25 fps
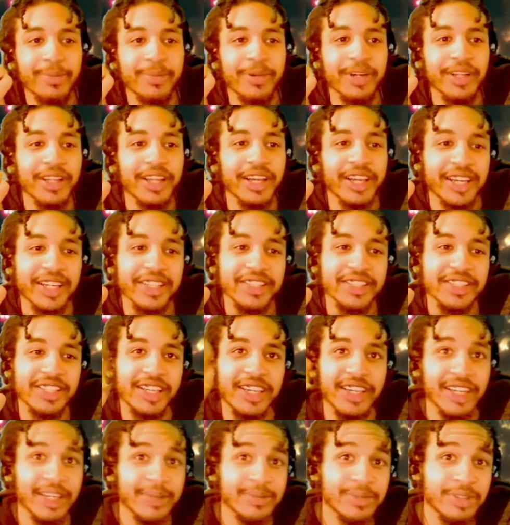but like I
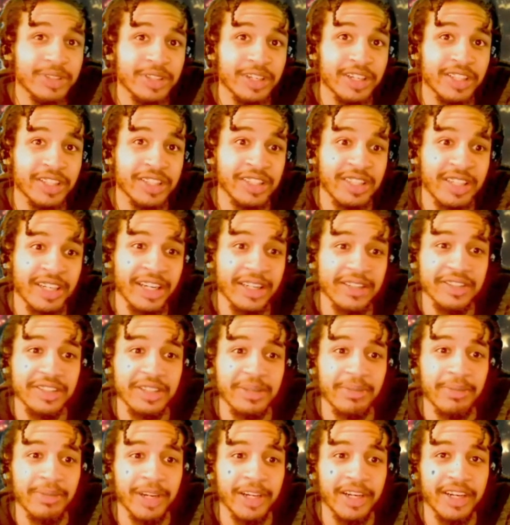said, I'm stretching it out to
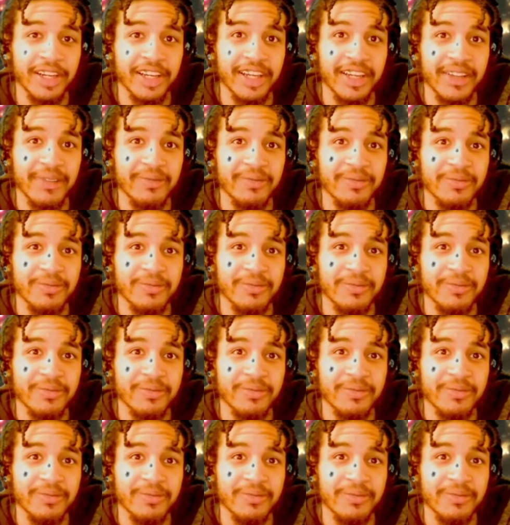Monday.